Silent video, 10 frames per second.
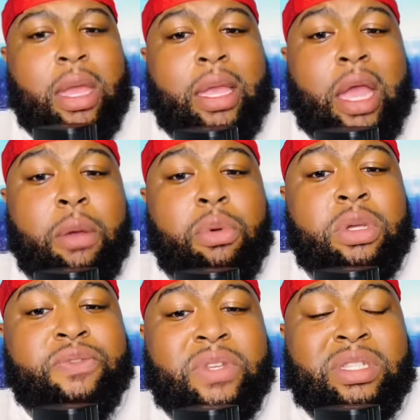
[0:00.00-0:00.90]

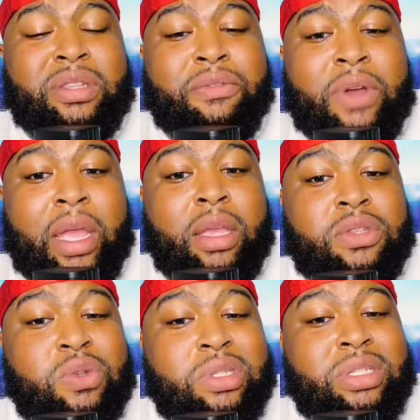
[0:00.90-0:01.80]
Cowboys visit the
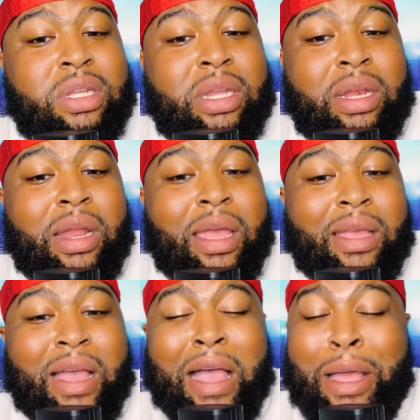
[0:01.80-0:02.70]
Vikings on Sunday
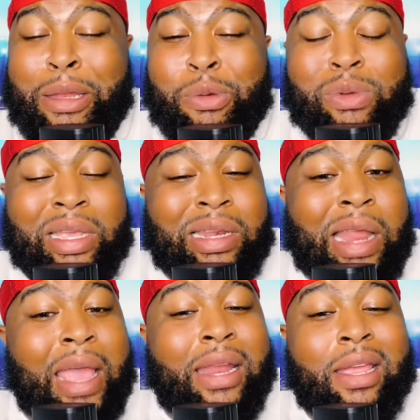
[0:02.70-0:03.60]
night. Halloween
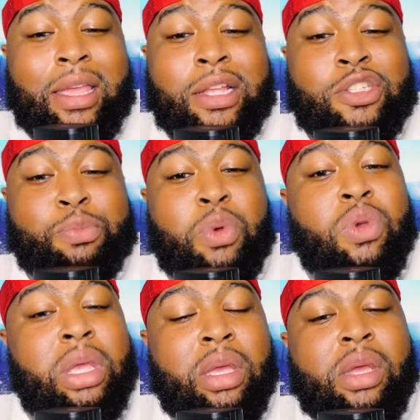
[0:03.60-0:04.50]
night, it can get
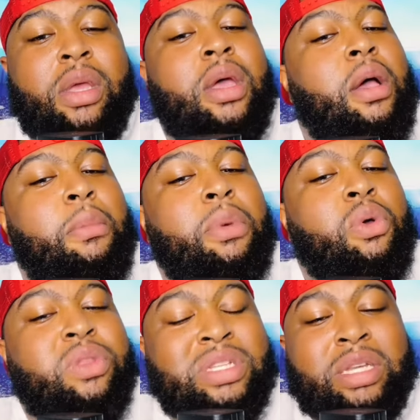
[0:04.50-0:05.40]
spooky.
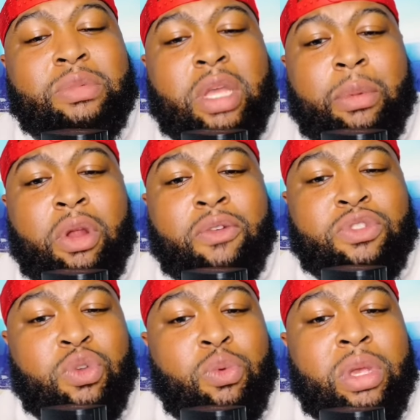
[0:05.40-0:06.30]
Both teams coming off
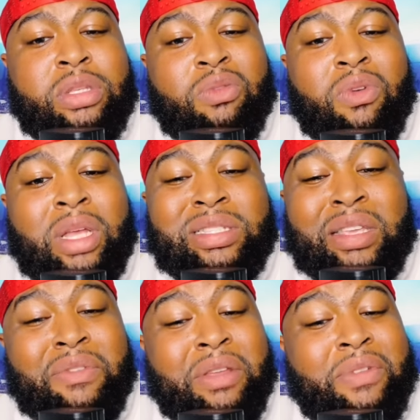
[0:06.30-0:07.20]
2 weeks of rest.
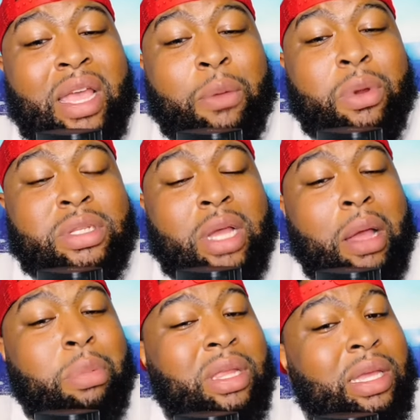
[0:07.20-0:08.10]
Even if Dak
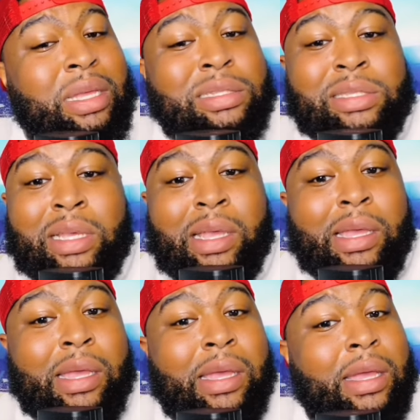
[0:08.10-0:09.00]
Prescott plays,
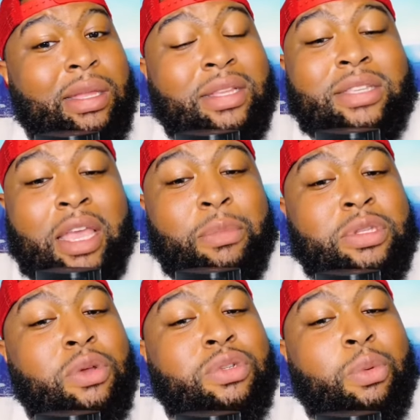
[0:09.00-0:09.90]
this game is
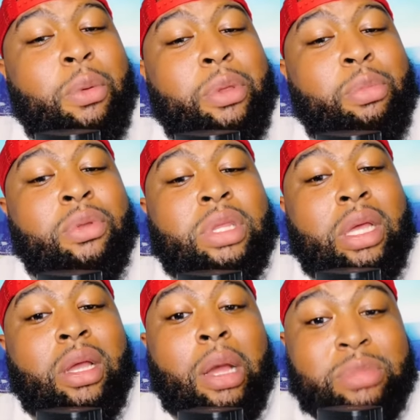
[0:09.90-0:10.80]
closer to what people
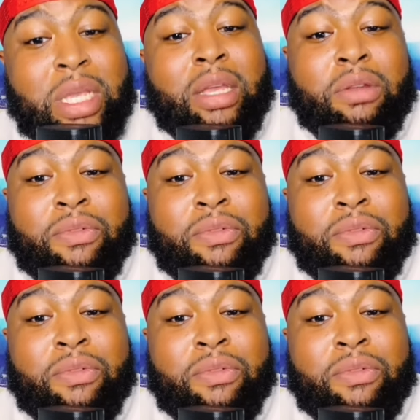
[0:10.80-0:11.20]
think. I'm taking the